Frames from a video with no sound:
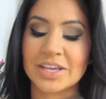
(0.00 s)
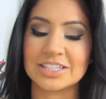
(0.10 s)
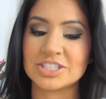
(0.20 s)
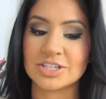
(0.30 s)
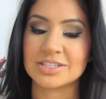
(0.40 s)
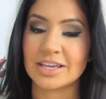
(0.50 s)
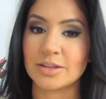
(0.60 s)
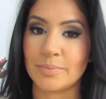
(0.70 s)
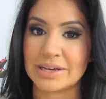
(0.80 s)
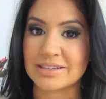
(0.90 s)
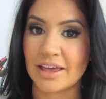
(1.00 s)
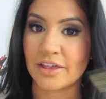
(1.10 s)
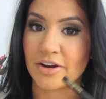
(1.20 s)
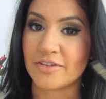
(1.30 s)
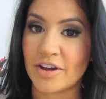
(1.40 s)
It's just like the best
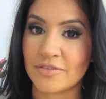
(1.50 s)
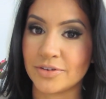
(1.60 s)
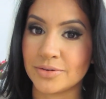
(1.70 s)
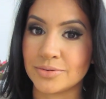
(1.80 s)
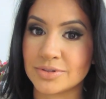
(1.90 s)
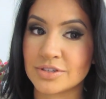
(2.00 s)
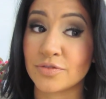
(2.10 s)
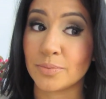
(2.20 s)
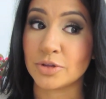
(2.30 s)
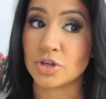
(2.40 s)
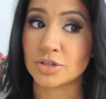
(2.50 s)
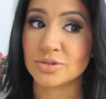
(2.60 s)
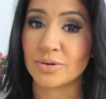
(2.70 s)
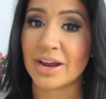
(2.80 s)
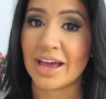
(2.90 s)
eyeliner I've ever used, from the drugstore